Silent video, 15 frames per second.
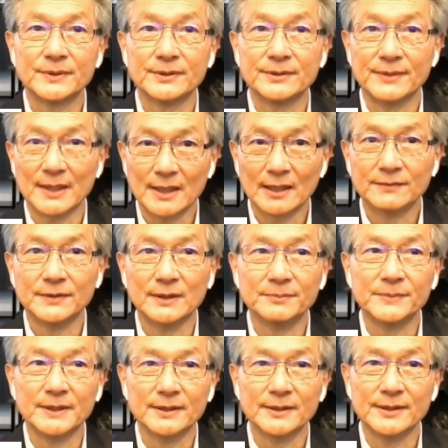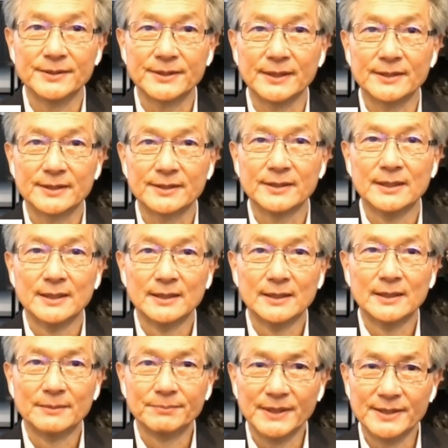to recover because it's
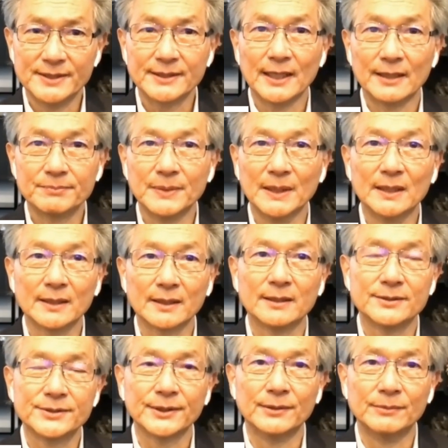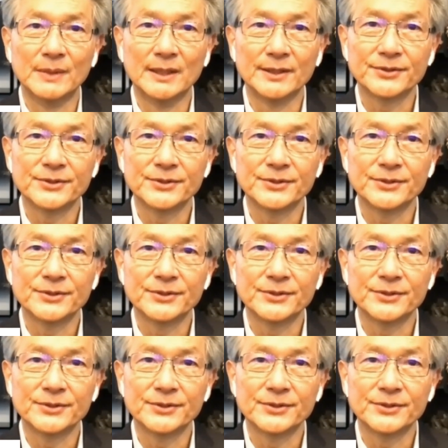been set back so much.